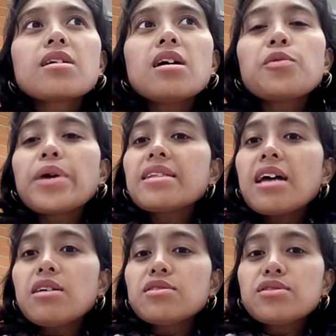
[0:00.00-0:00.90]
I went
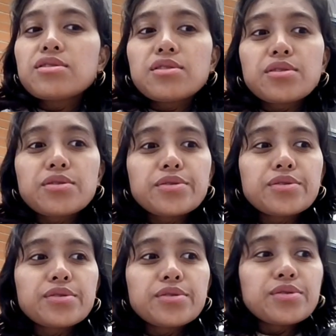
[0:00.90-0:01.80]
out to
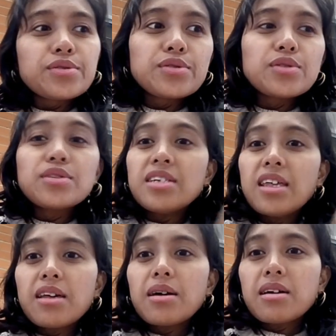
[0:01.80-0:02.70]

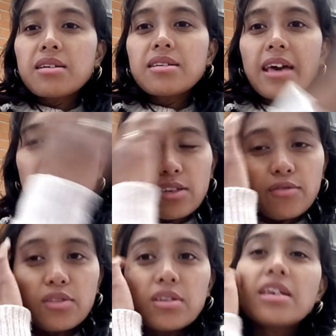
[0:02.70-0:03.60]
see the
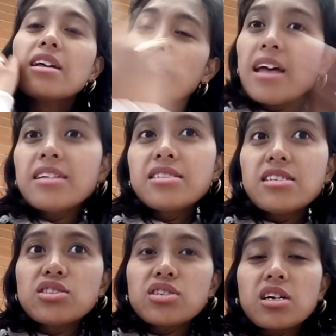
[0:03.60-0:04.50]
head
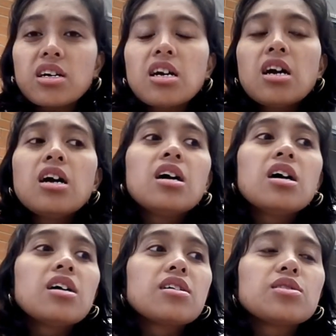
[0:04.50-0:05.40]
teacher
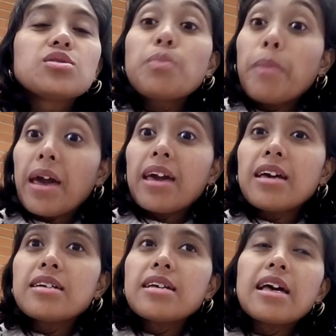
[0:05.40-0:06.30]
to
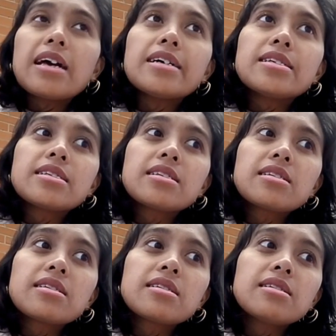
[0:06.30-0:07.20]
pay, and
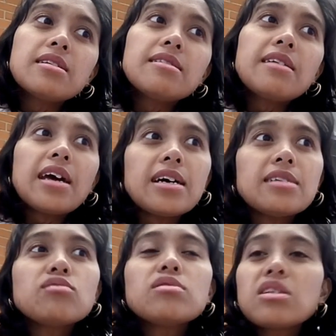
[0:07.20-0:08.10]

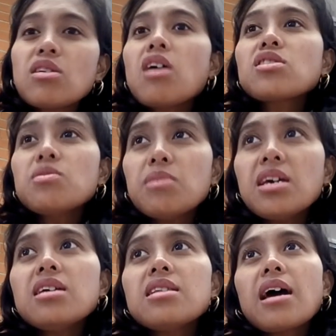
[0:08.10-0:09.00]
then they talk to
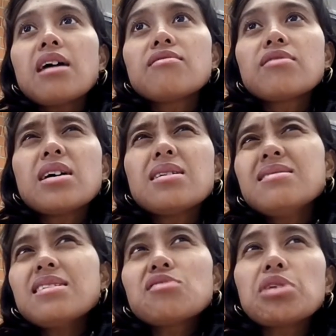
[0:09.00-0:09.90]
me. They have
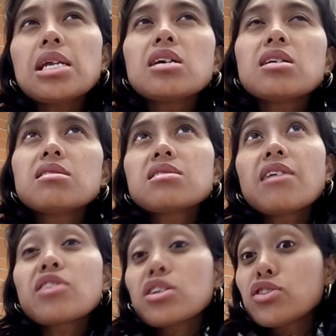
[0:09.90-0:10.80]
not really
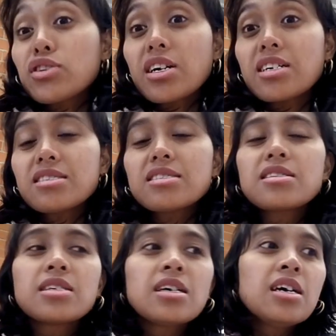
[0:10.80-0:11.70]
have concerns,
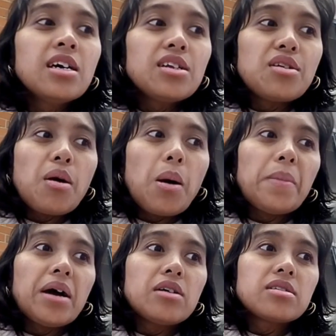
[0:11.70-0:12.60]

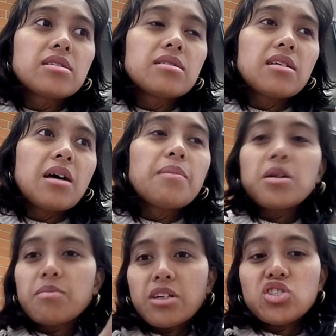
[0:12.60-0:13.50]

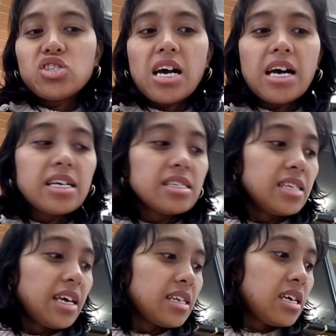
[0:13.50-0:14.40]
about my child
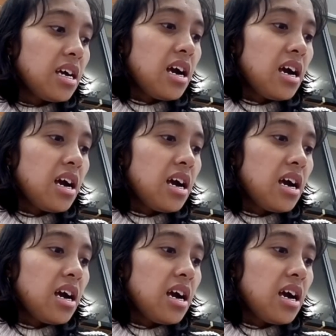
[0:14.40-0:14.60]
and